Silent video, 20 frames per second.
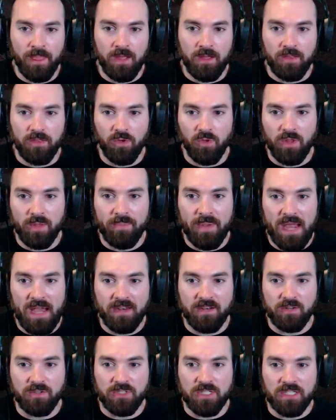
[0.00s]
The only bad
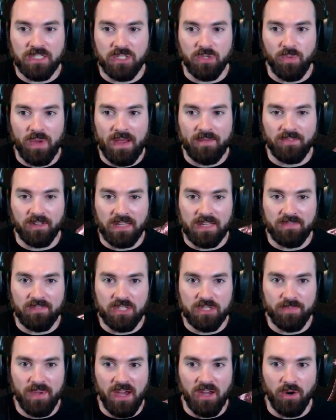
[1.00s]
news is that we have to leave the
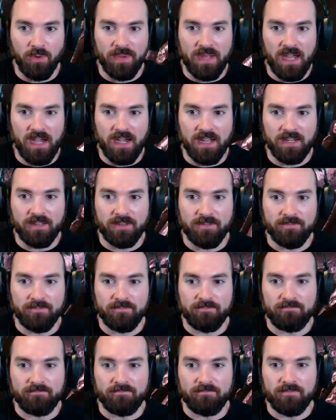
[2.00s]
Spino behind.
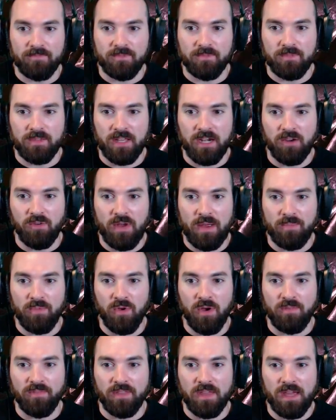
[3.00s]
Can I grab you
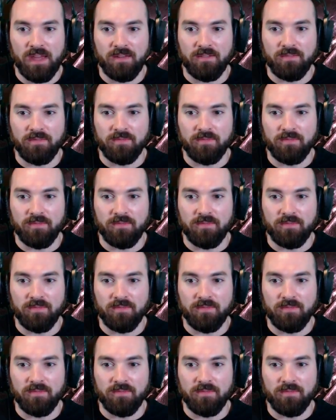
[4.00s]
off of that?